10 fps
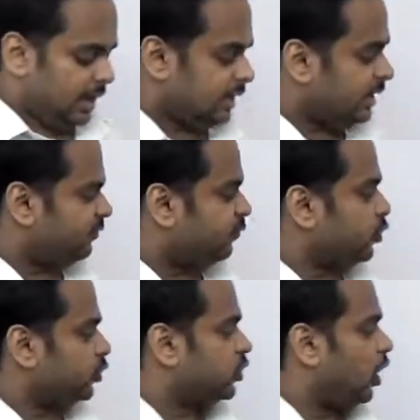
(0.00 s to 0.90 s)
if
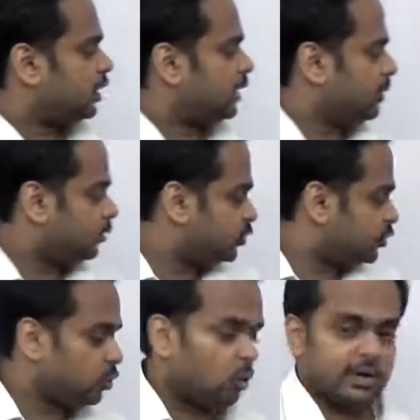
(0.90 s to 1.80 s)
you're talking about
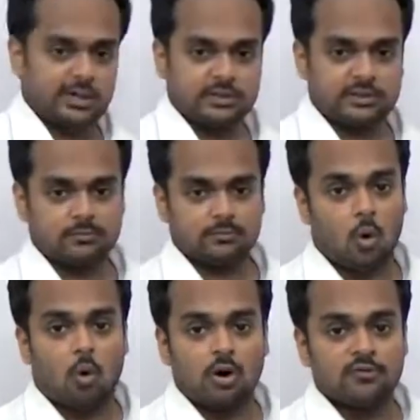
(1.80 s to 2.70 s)
stories,
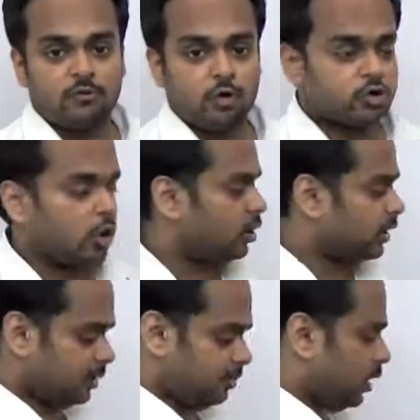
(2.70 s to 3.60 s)
or if you're
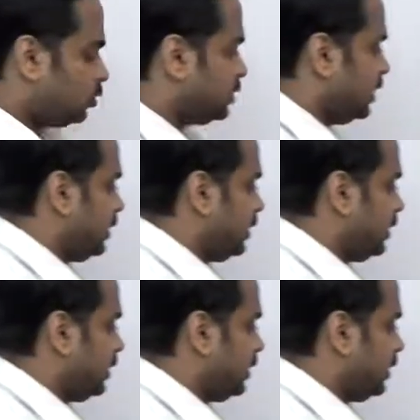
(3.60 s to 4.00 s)
talking about,